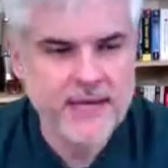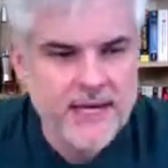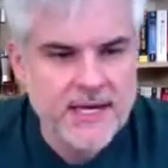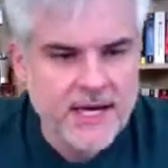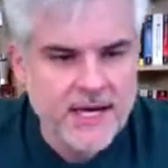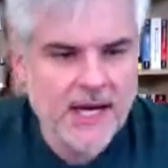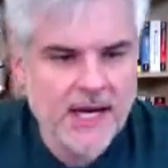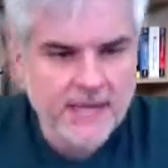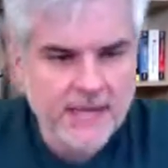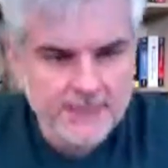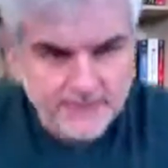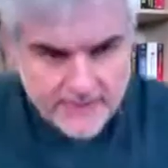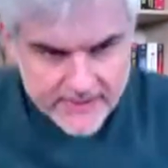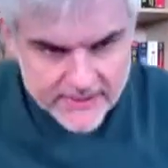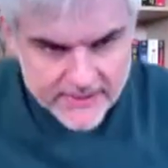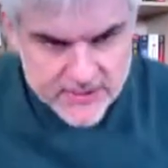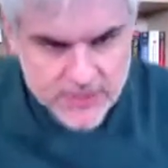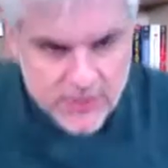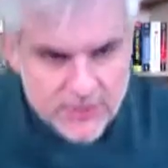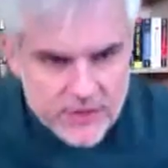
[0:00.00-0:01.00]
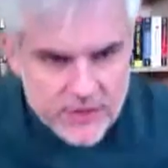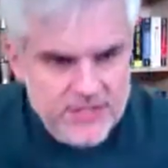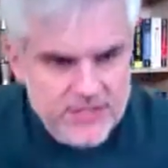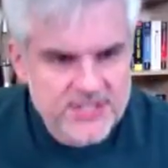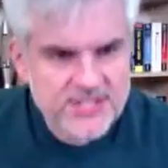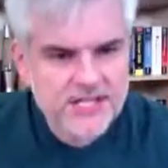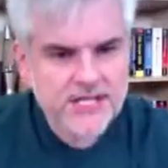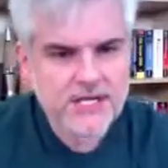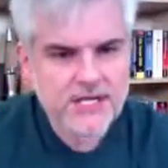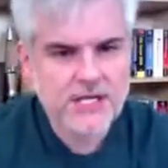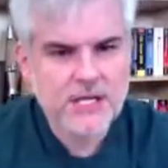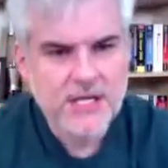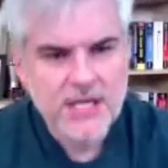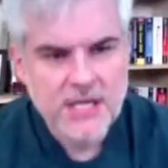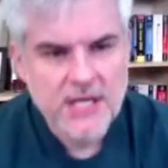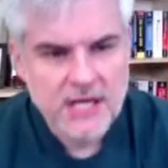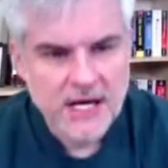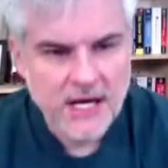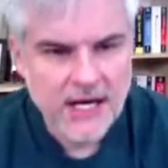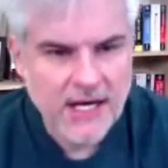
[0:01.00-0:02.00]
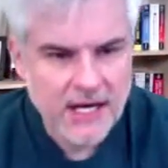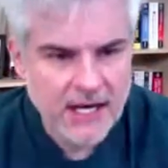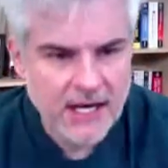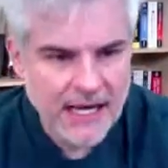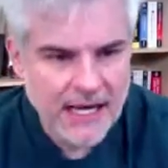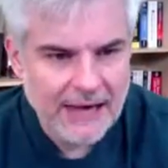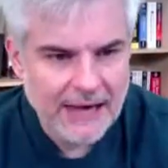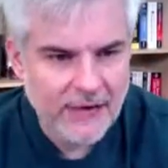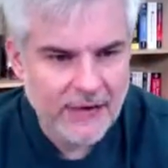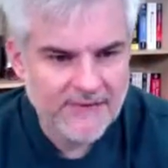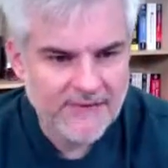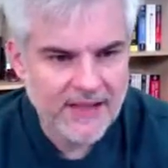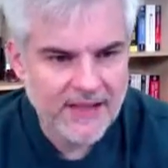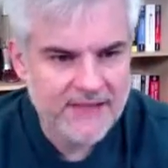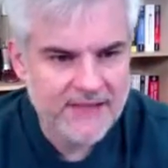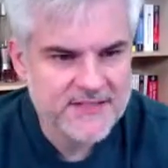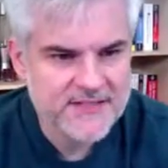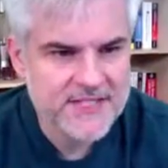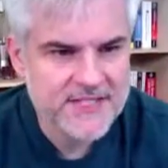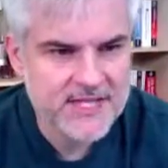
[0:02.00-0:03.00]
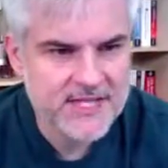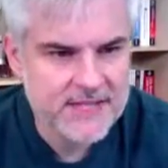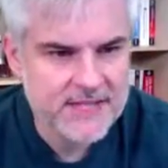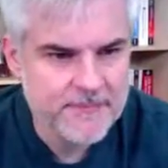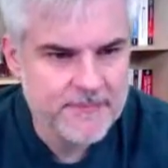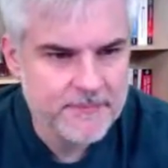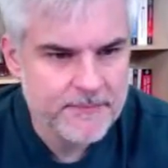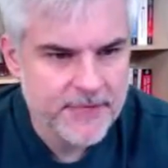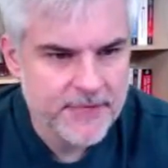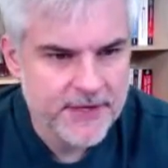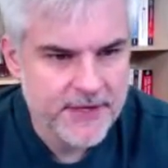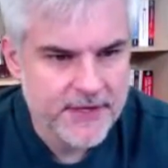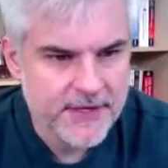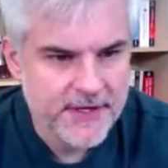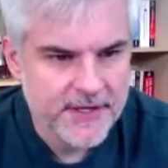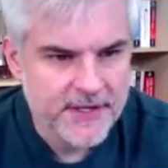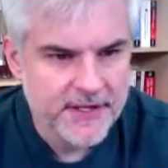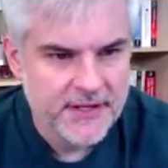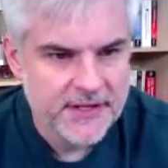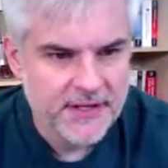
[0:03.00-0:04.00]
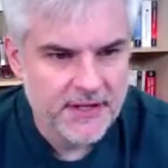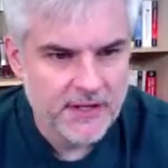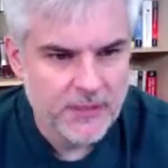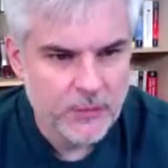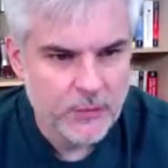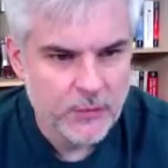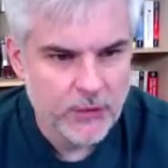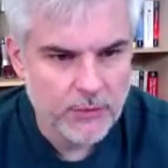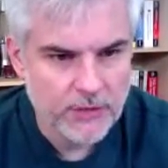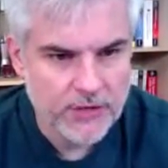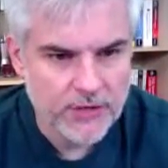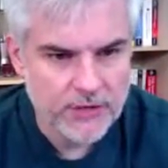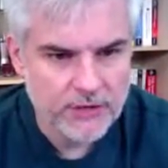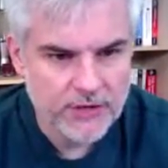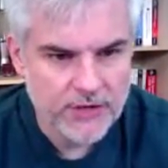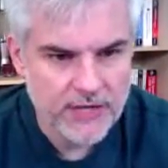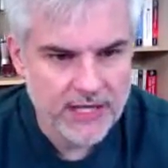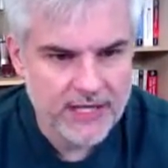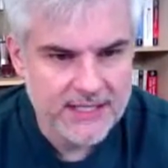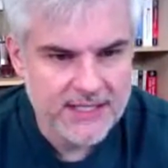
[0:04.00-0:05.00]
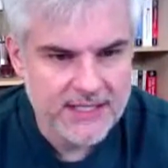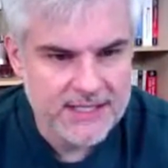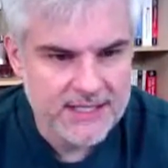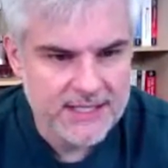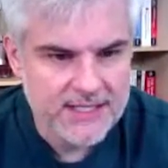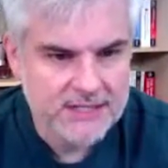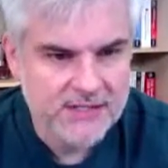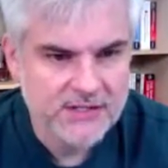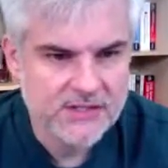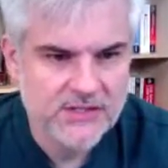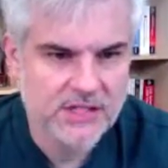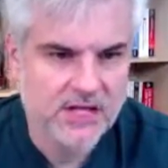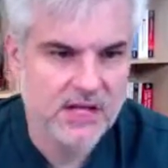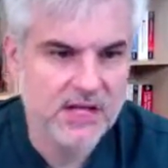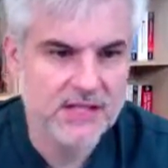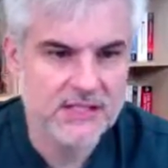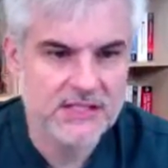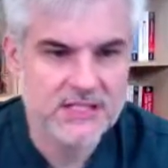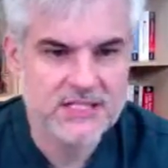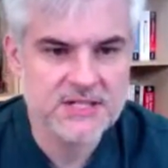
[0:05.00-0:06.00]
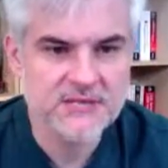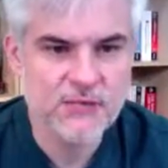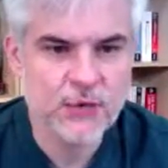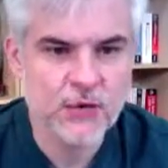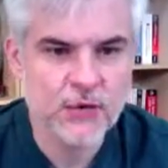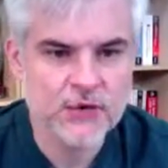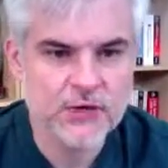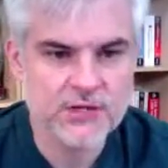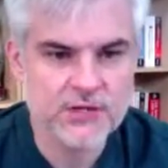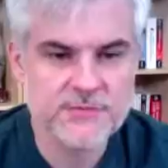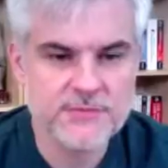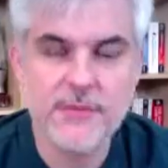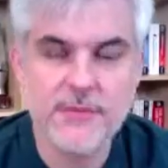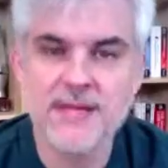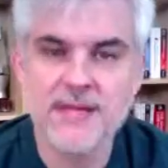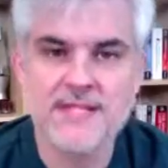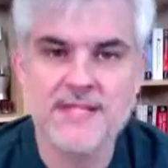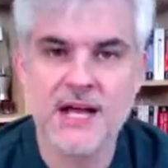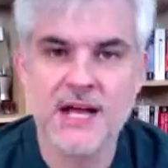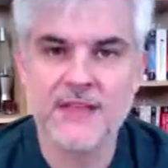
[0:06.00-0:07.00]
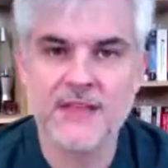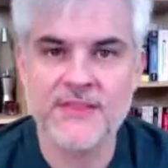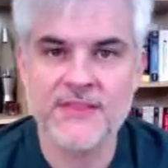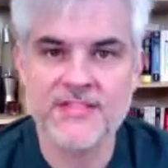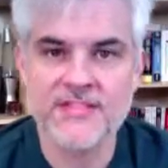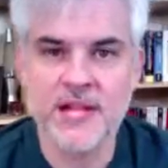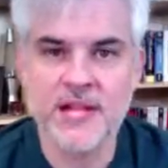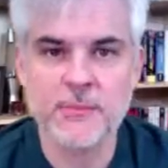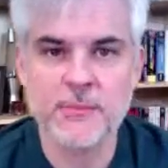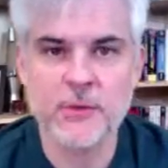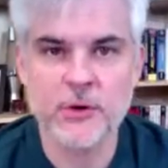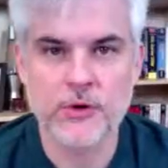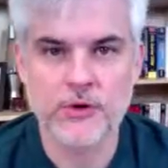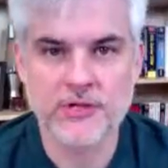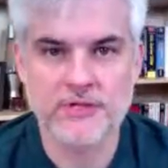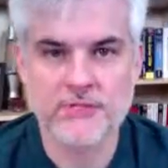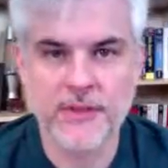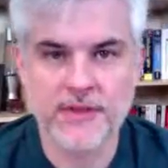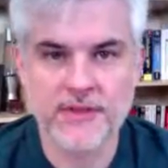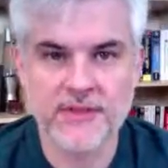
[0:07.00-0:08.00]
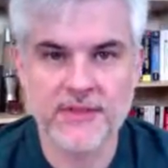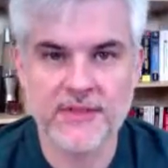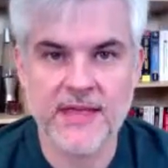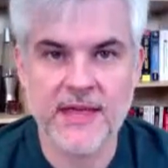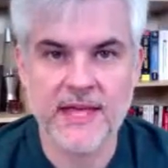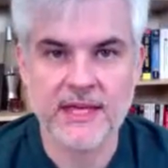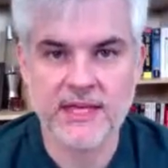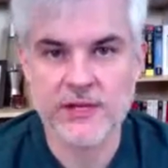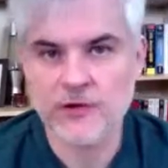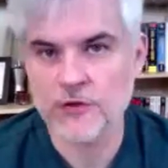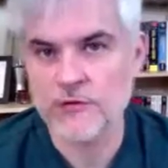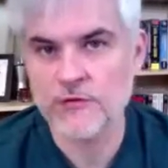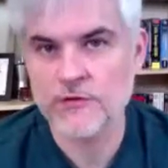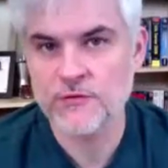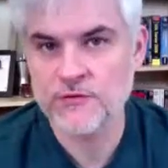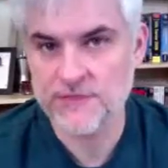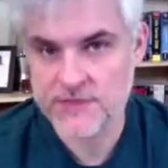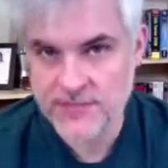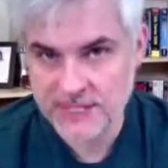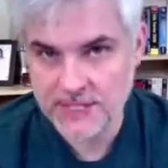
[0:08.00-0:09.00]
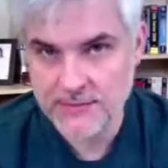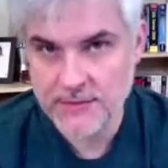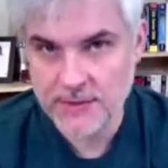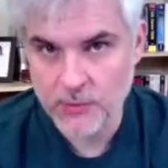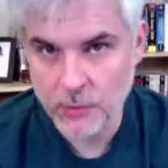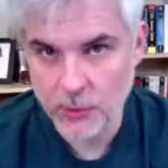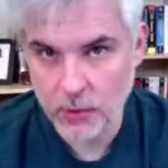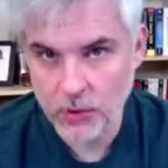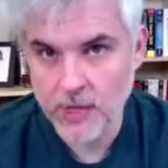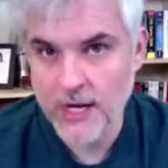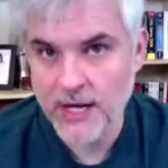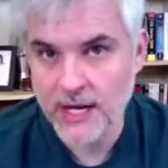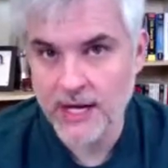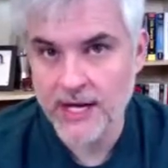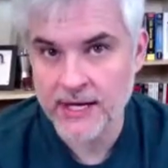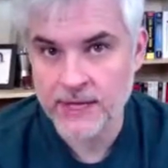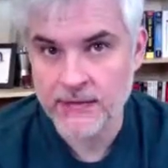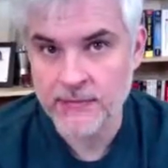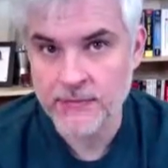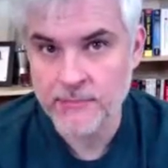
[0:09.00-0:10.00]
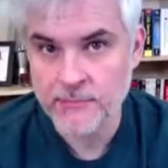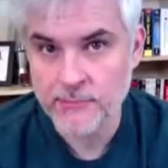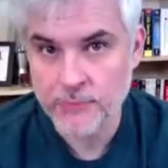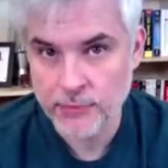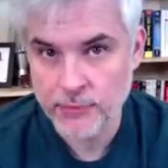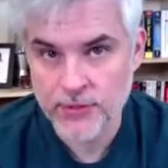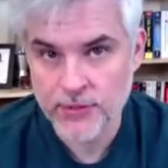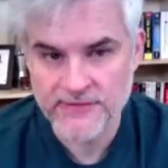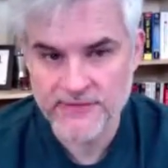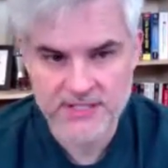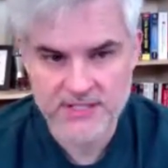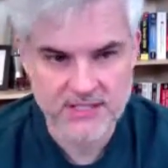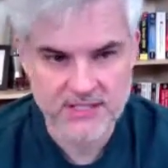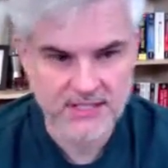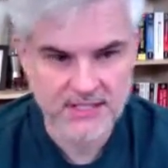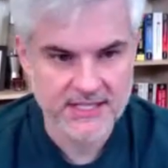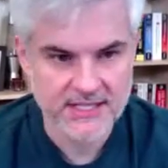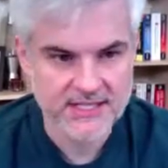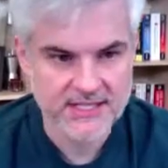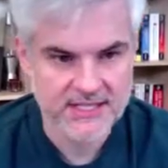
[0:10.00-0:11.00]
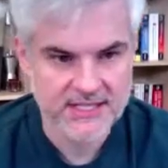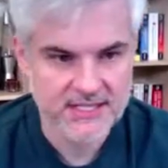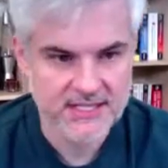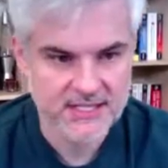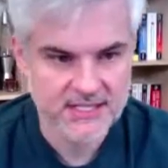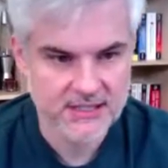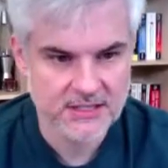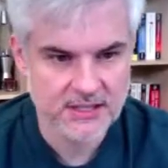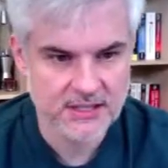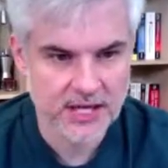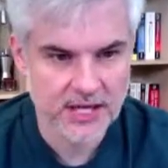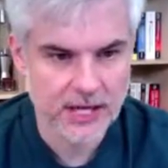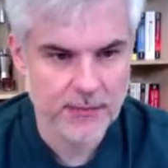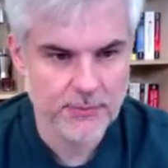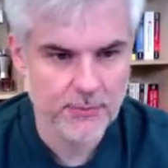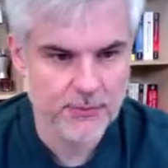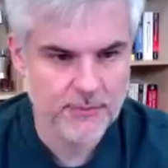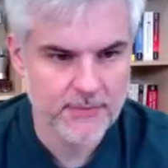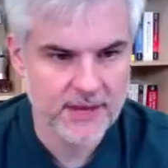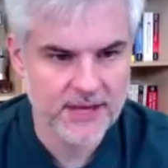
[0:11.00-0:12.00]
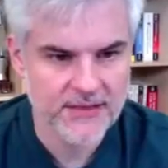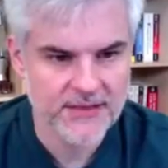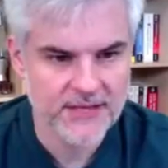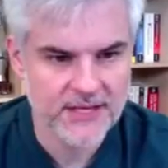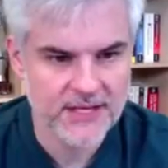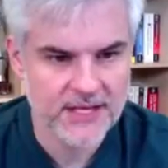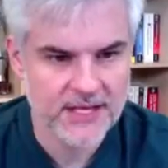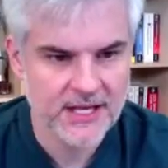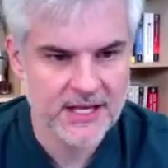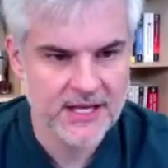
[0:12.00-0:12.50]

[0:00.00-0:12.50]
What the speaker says: And so you can see how I've left in where we create a list of orders based on the setup orders method that you've seen me work on previously. It's this little helper method